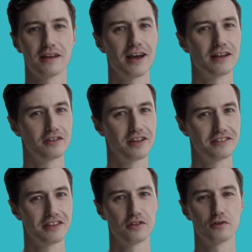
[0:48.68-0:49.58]

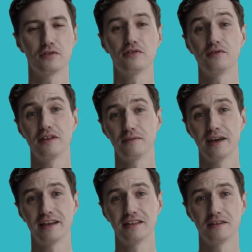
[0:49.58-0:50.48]
Analyzing user
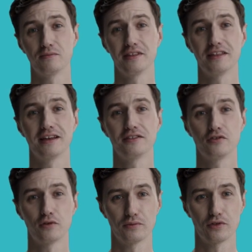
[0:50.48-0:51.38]
feedback can be key
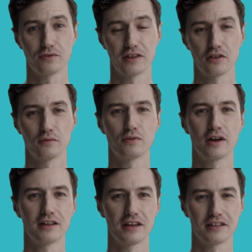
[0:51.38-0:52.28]
to improving your
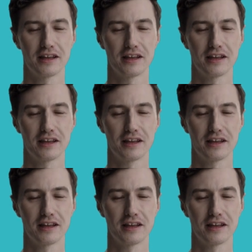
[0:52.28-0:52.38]
product